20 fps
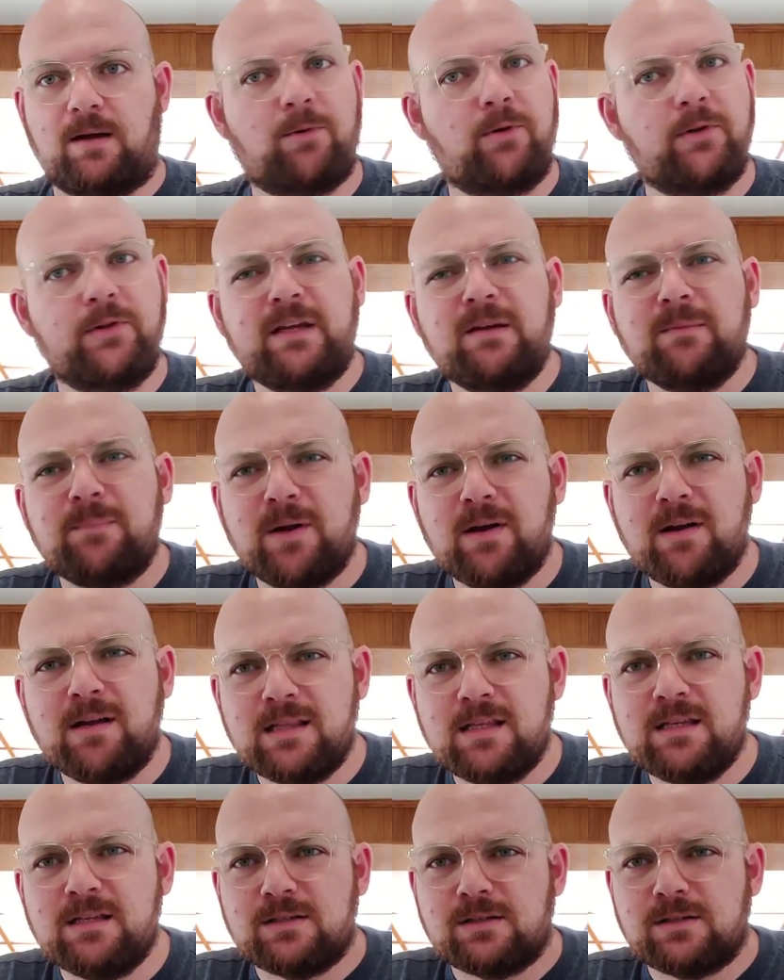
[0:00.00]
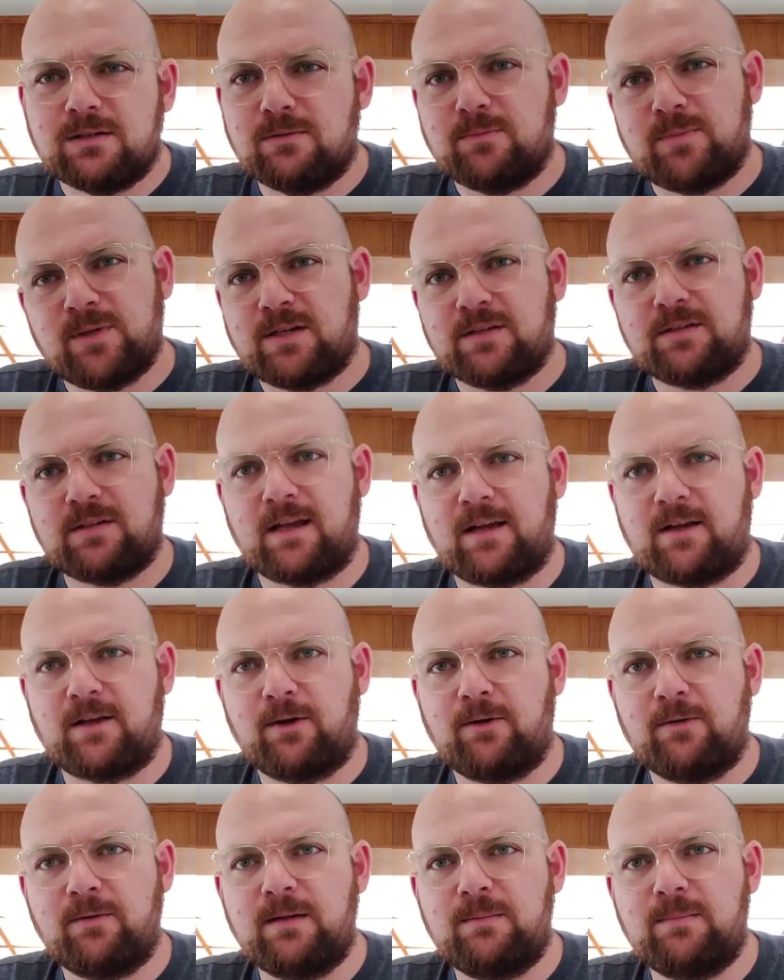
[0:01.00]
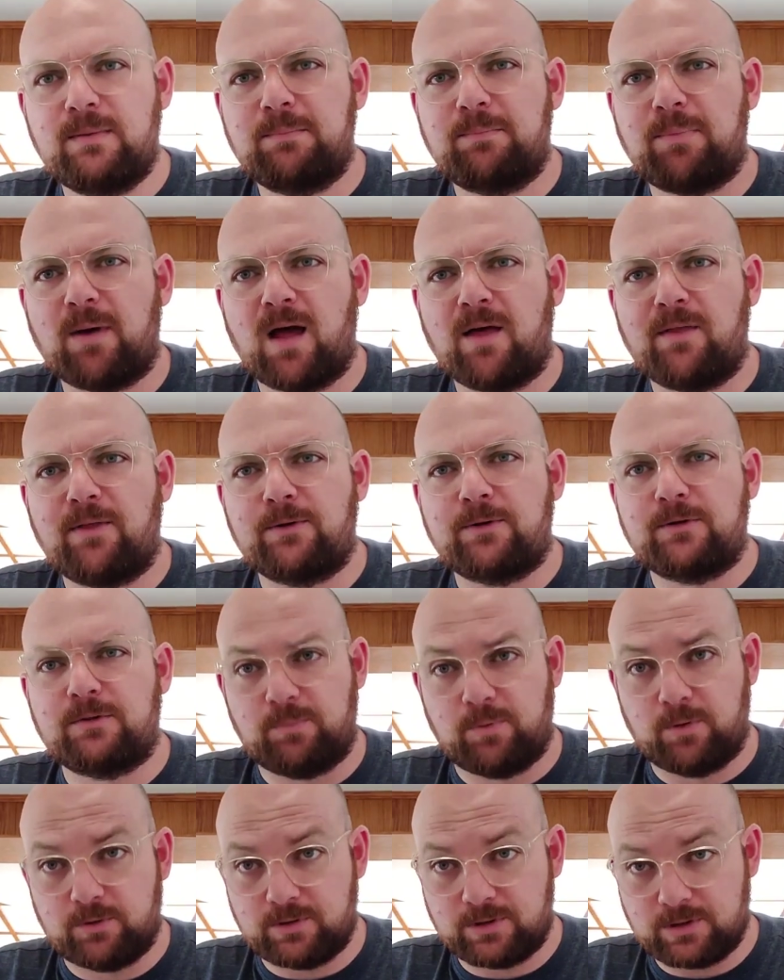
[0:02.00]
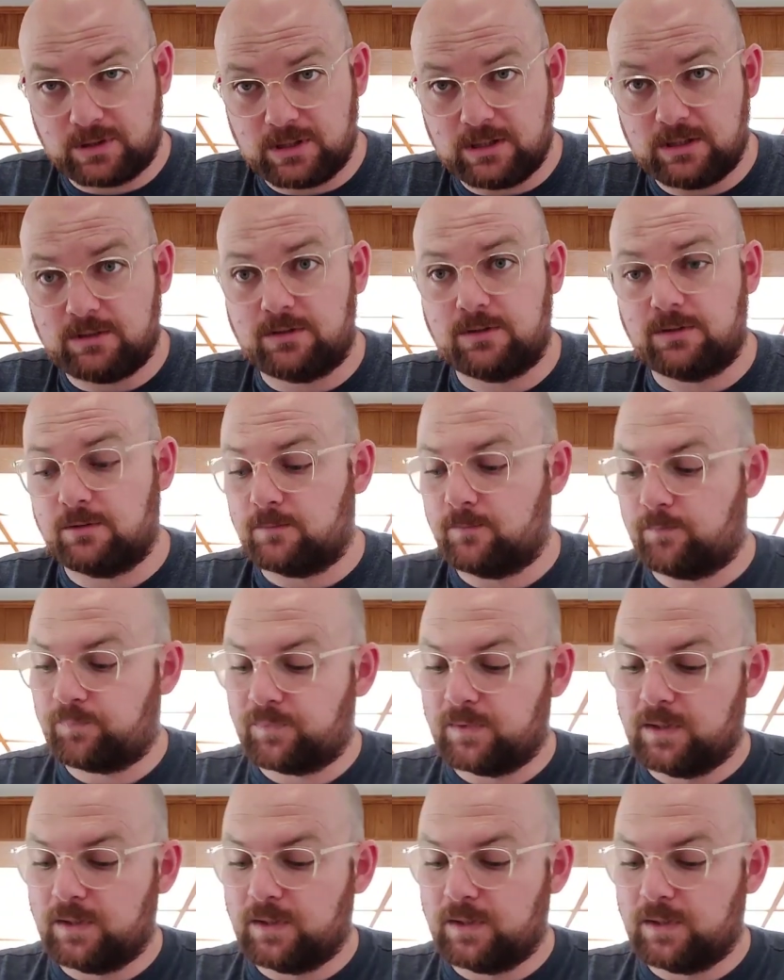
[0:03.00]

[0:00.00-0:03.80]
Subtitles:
I'm only comparing these two because I could only be bothered to purchase these two.